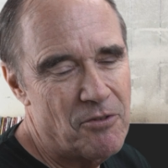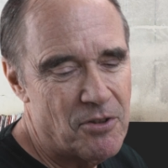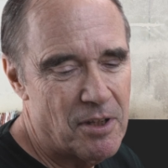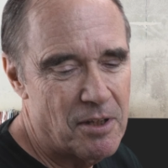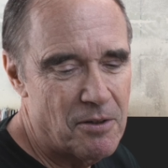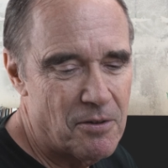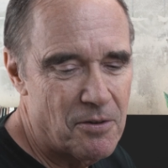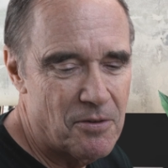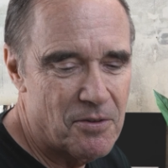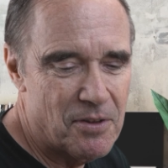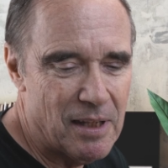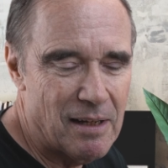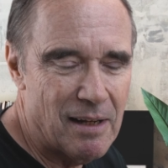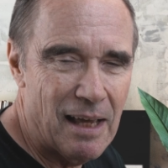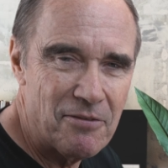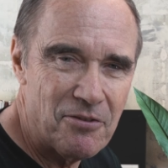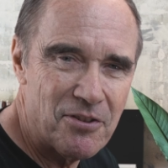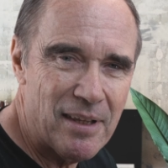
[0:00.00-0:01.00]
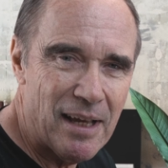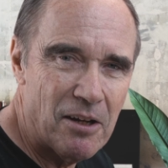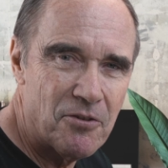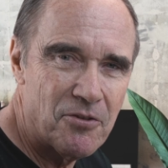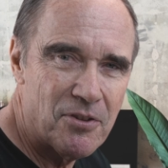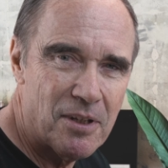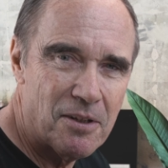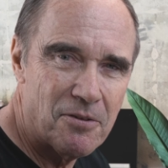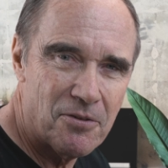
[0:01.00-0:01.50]
centers and lifestyle
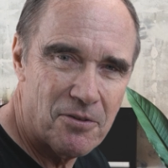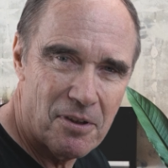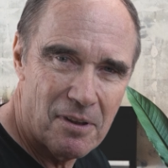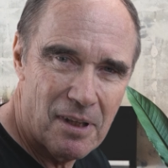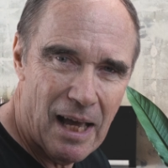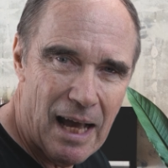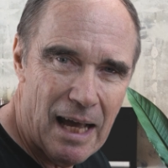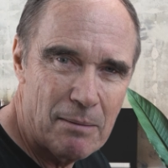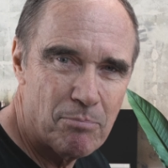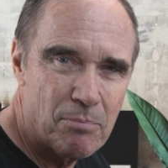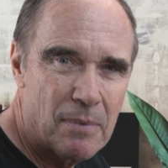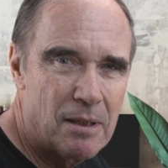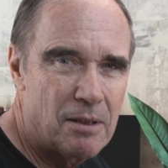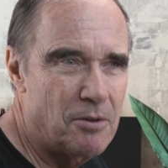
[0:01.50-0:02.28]
centers a lot.